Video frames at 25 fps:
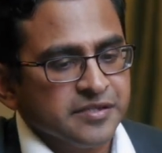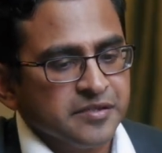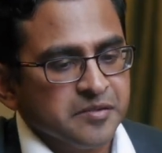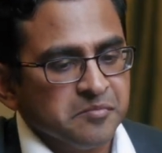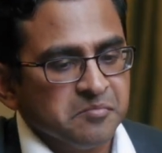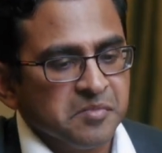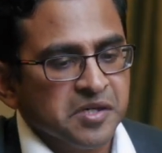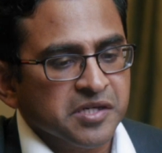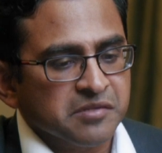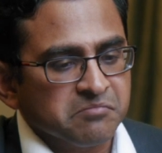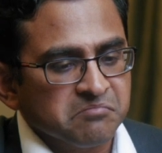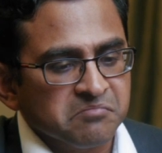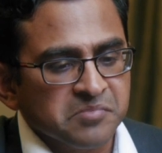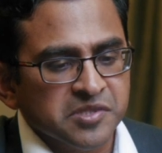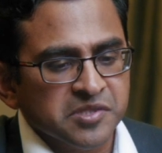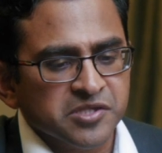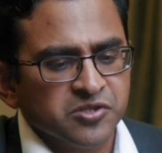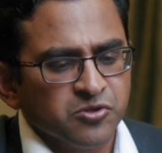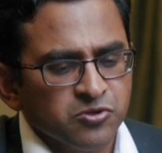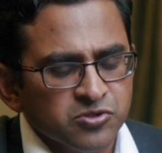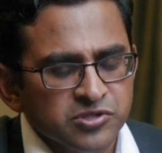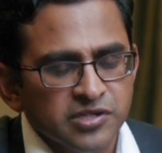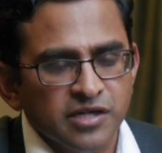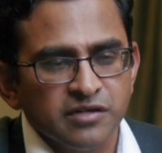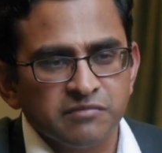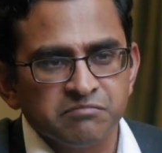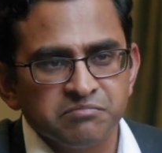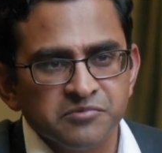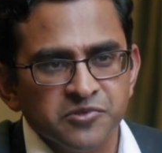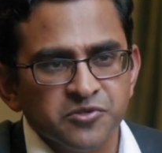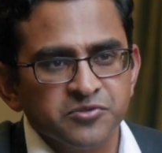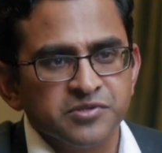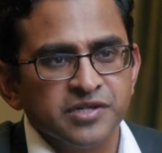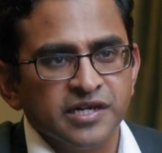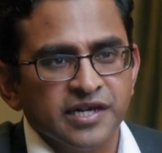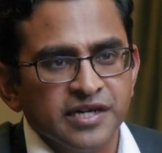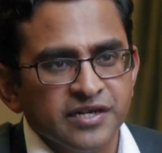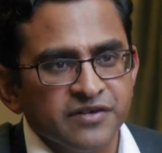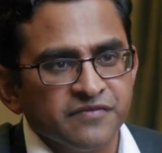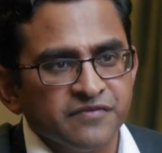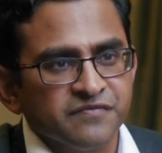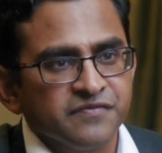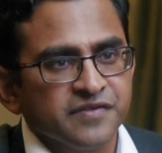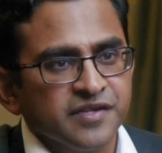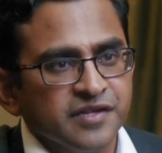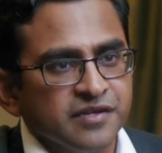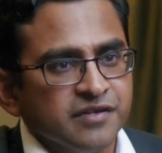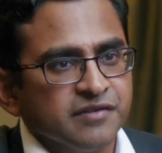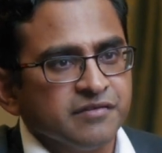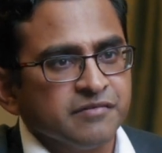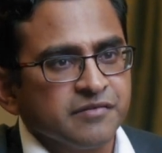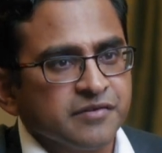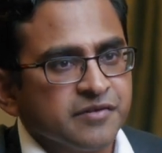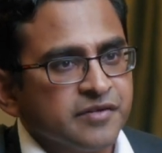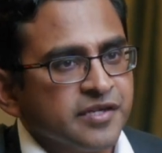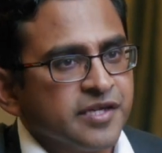but those are kind of the